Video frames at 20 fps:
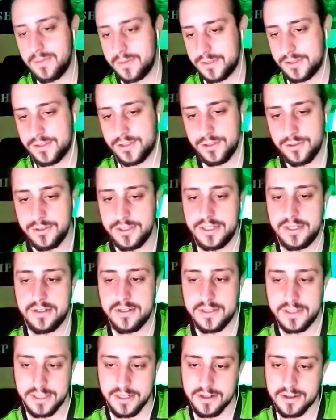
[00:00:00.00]
almost 2
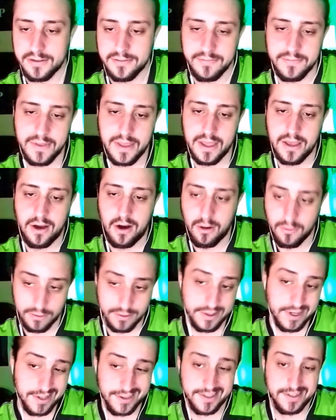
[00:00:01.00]
years here
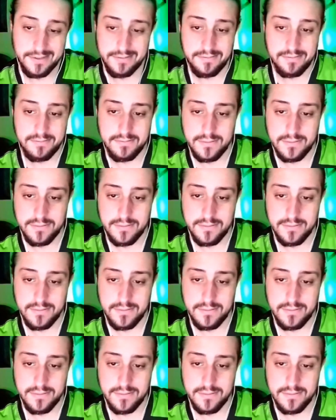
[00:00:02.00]
over nothing.